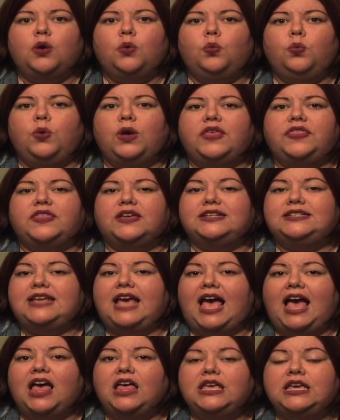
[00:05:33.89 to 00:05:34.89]
With
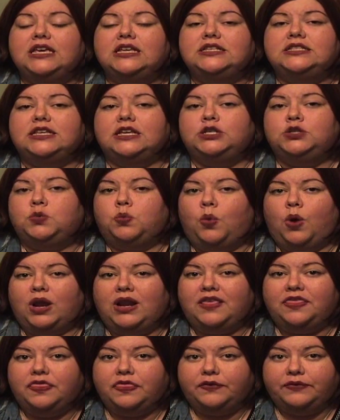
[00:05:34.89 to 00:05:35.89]
Italians, it's
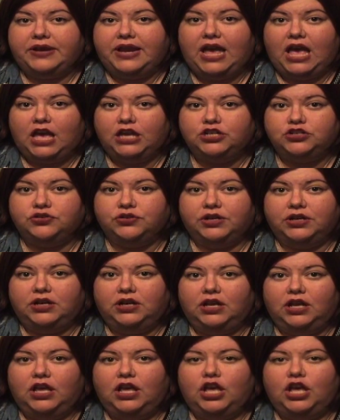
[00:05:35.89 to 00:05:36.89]
1 in 300.